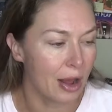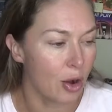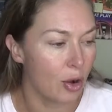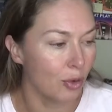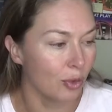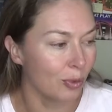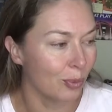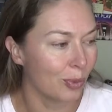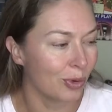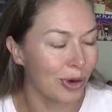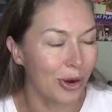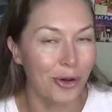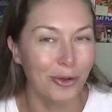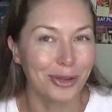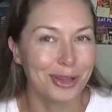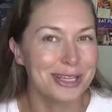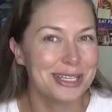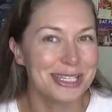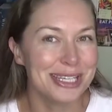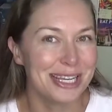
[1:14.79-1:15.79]

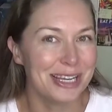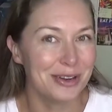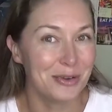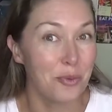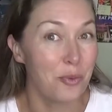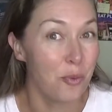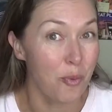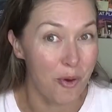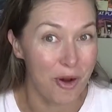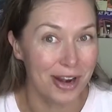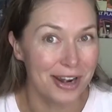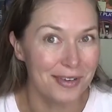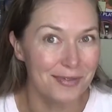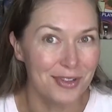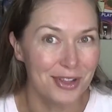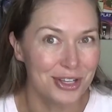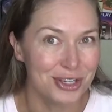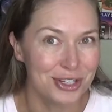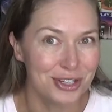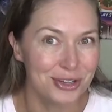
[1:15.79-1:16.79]
only seen one of
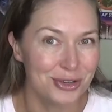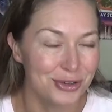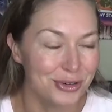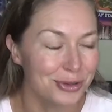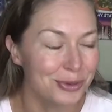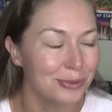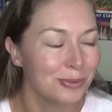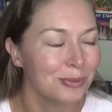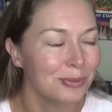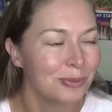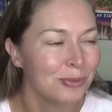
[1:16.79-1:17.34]
the two.